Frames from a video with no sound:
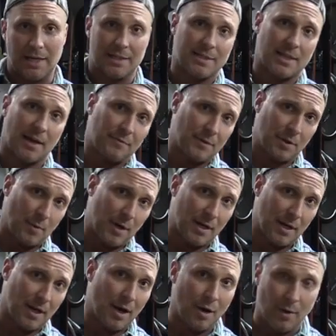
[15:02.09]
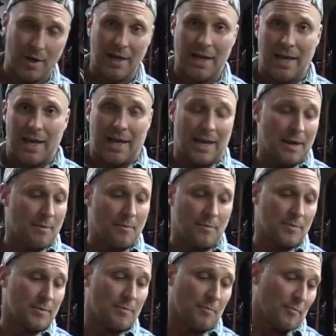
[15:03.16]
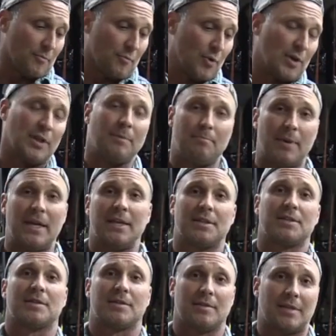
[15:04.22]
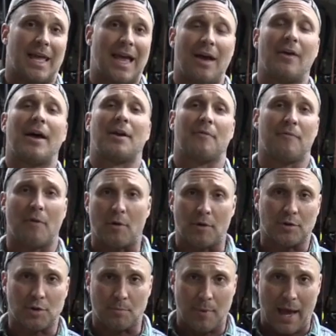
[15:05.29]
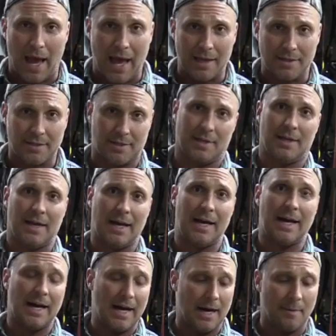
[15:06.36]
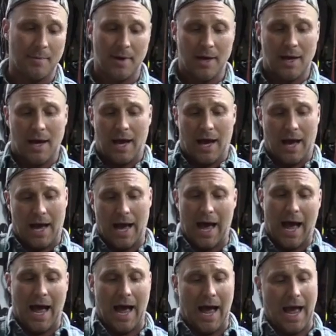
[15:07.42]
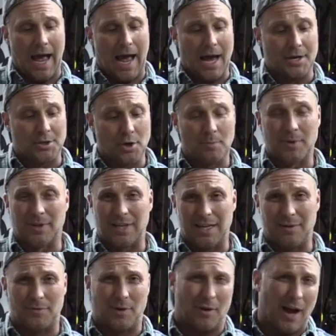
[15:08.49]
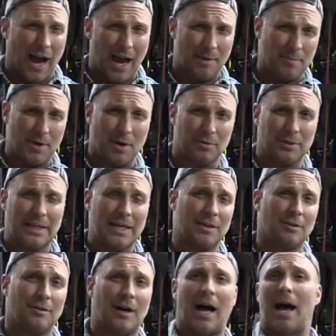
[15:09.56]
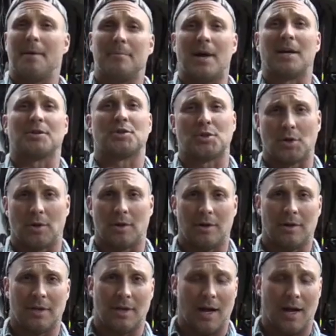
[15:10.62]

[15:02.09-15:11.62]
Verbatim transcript: It's definitely the way to go. It really beats the hell out of furniture pads. Um, I do believe they're I B O legal. I'm not sure.